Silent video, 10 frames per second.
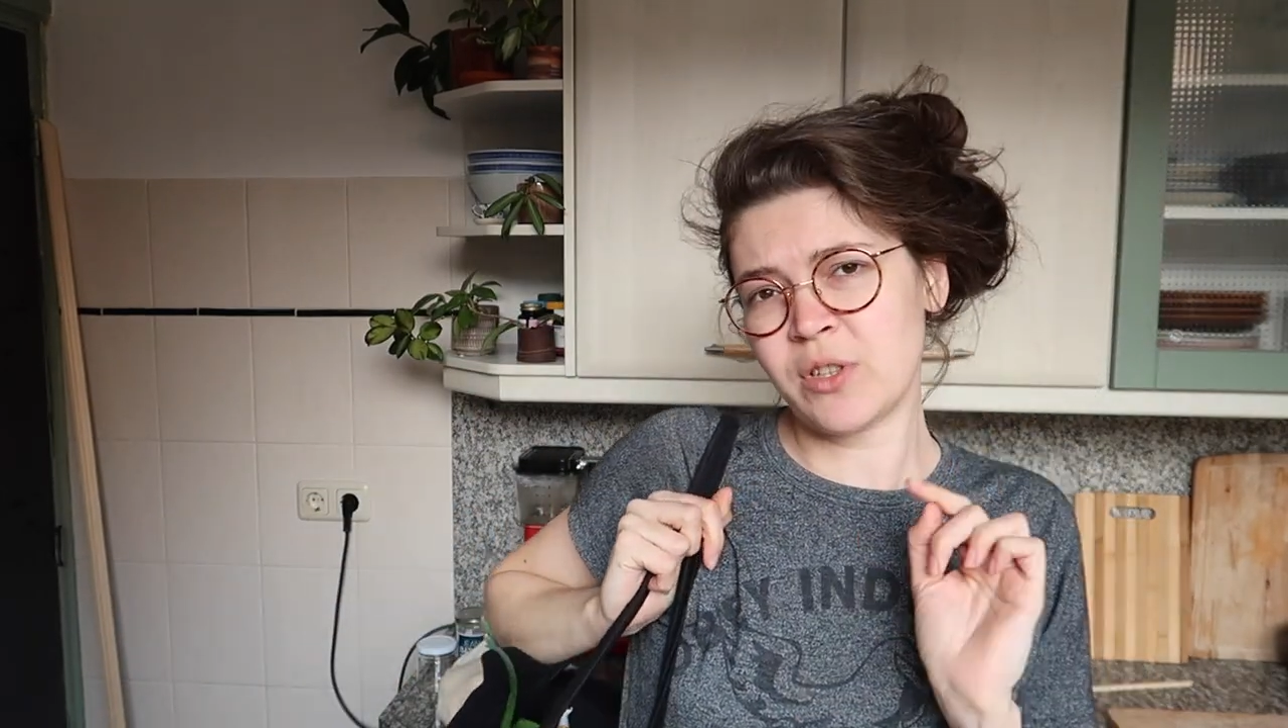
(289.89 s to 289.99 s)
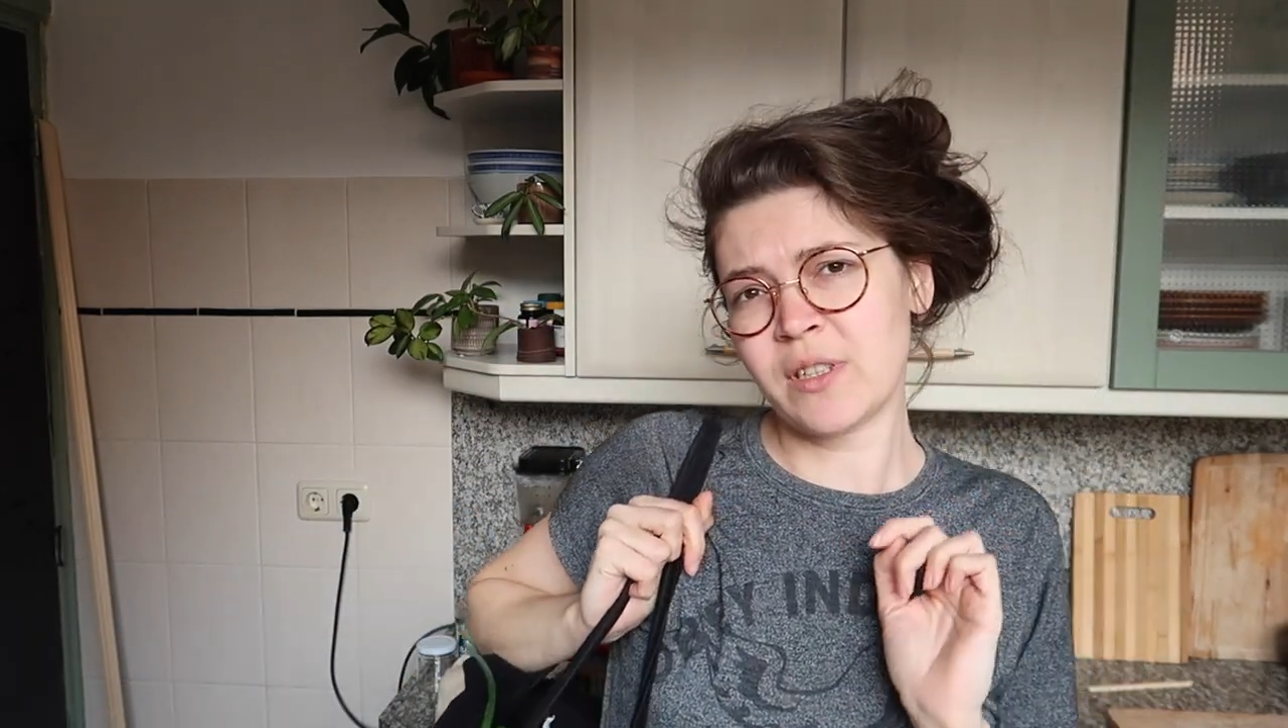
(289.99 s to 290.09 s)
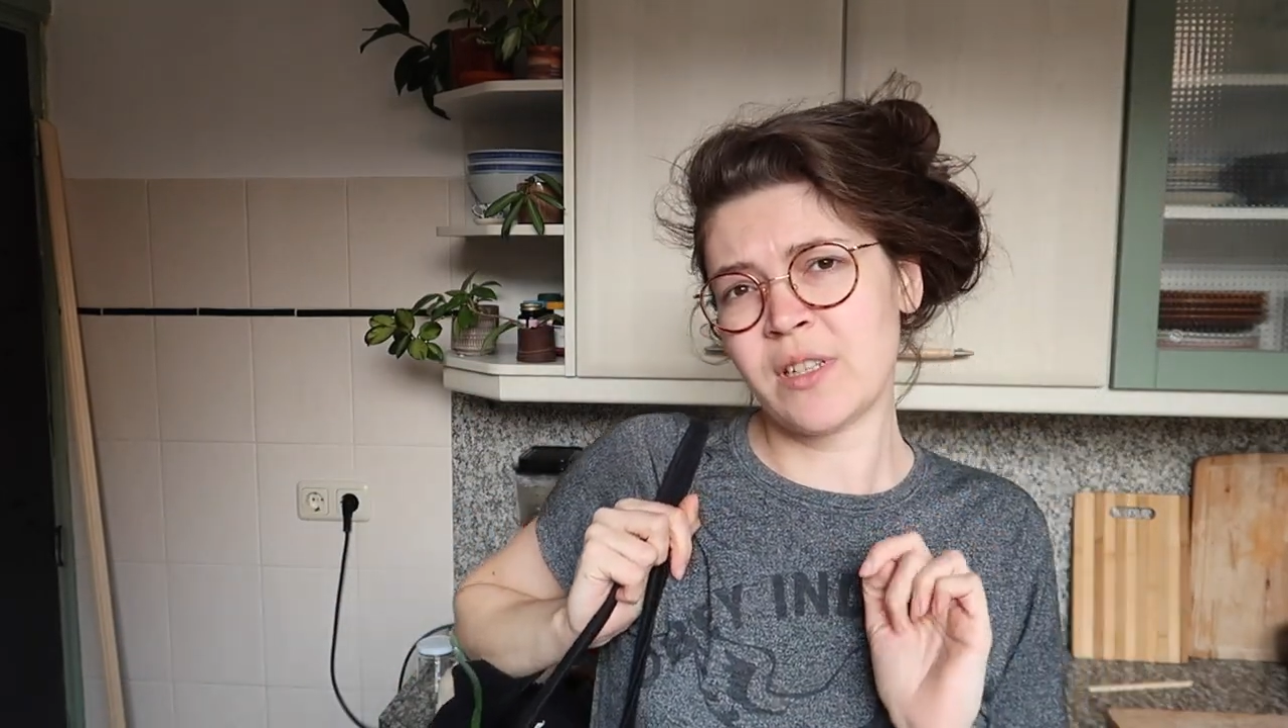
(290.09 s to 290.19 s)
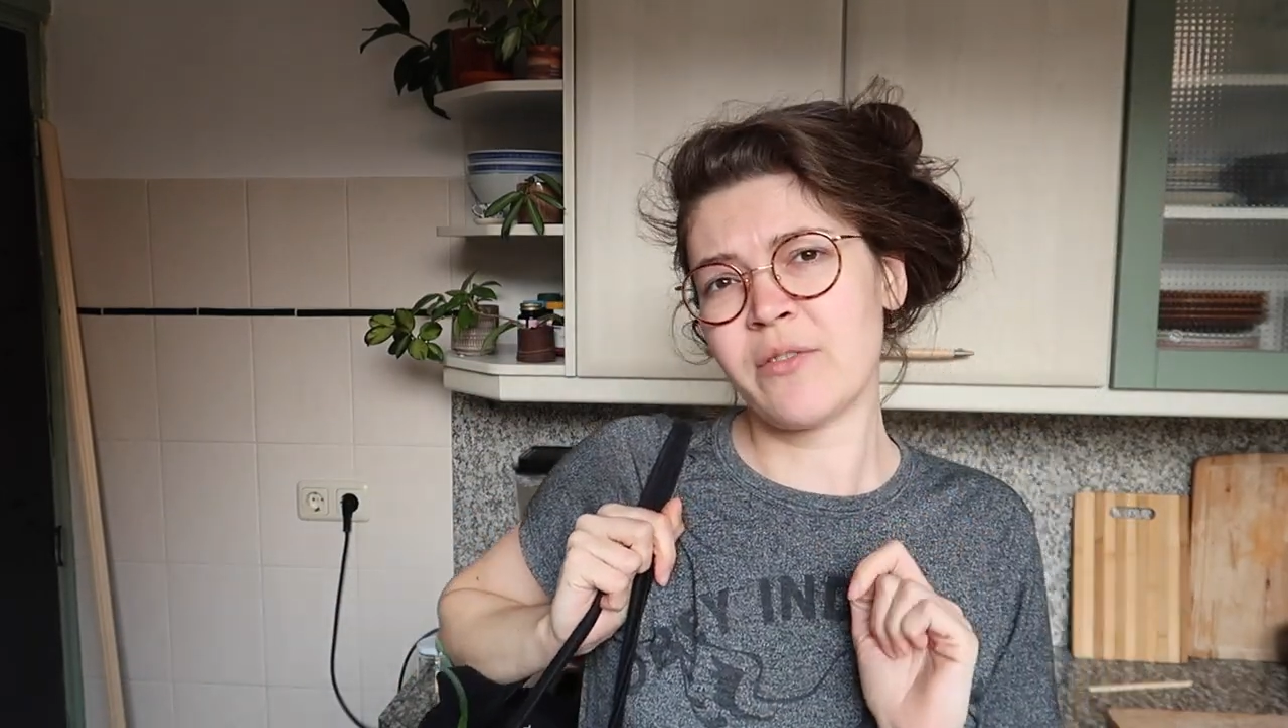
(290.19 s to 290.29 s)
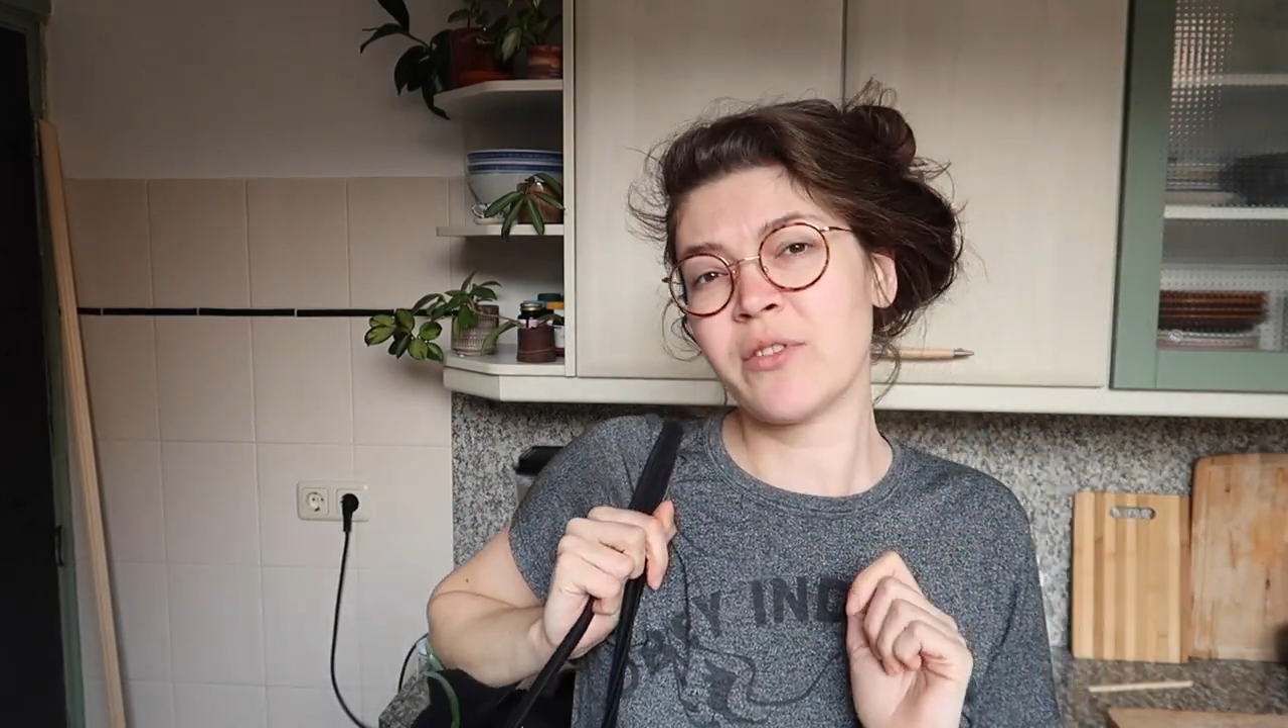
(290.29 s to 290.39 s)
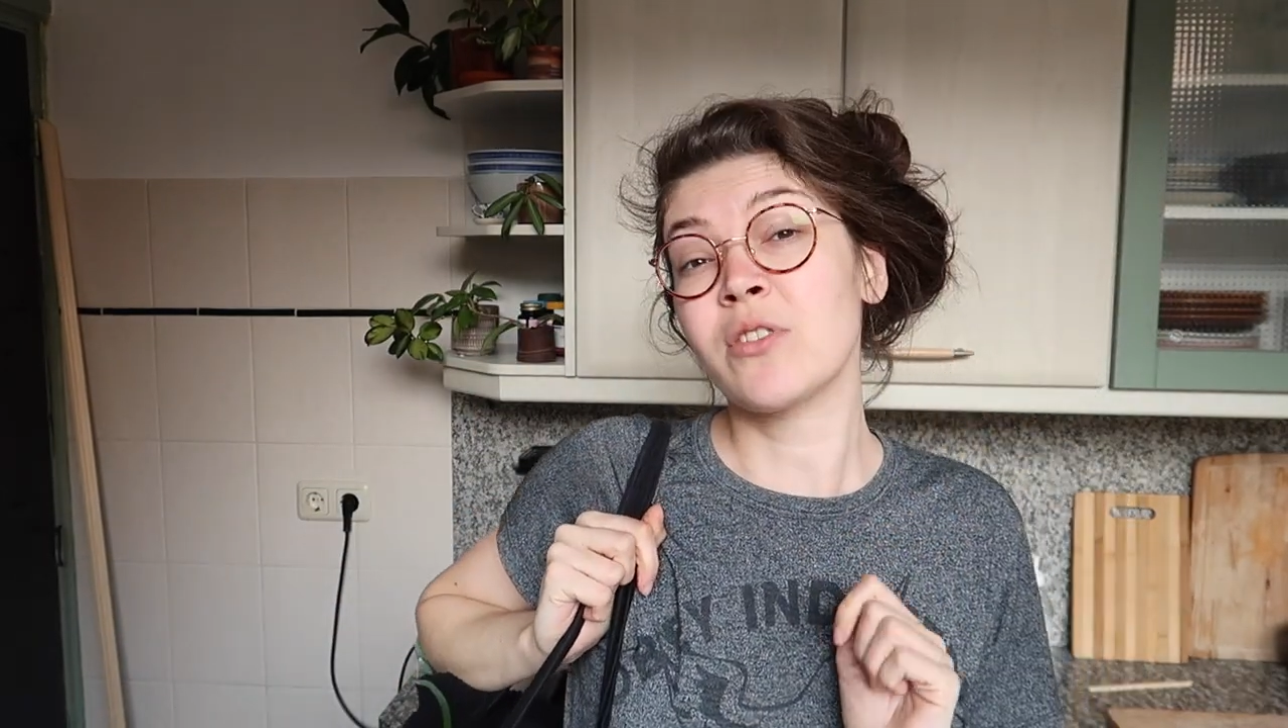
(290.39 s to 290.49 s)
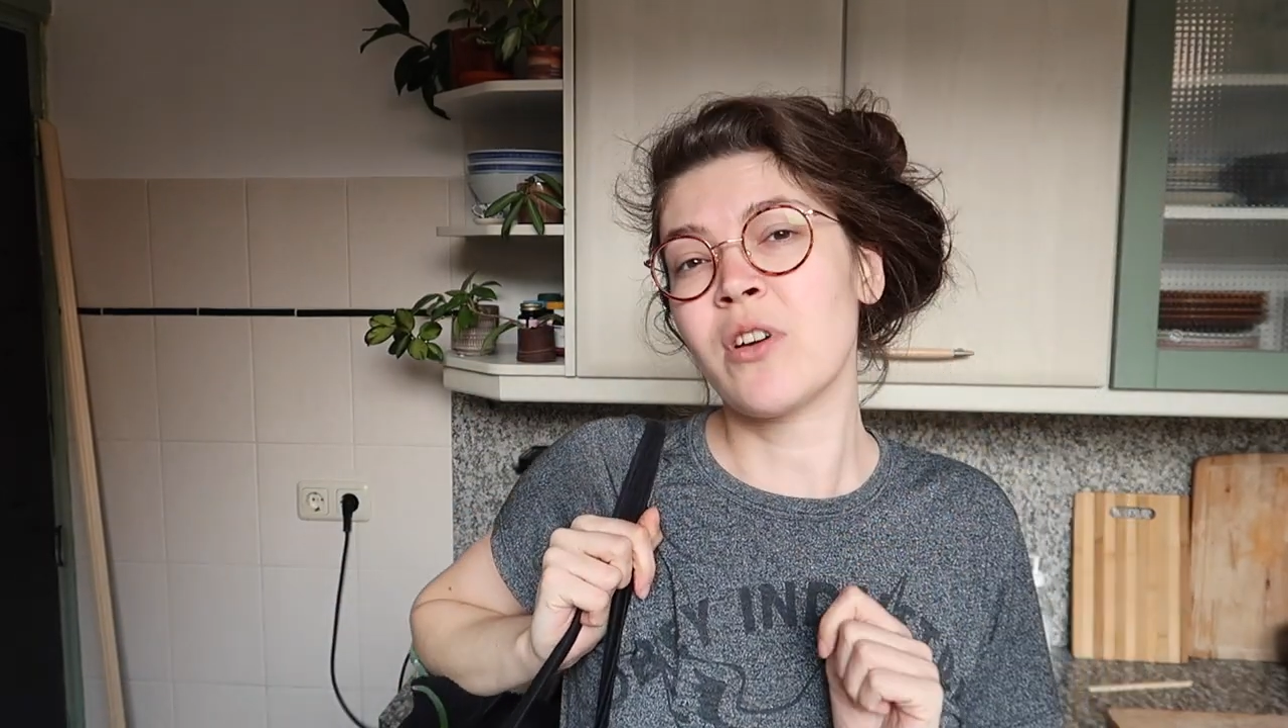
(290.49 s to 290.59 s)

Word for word: in different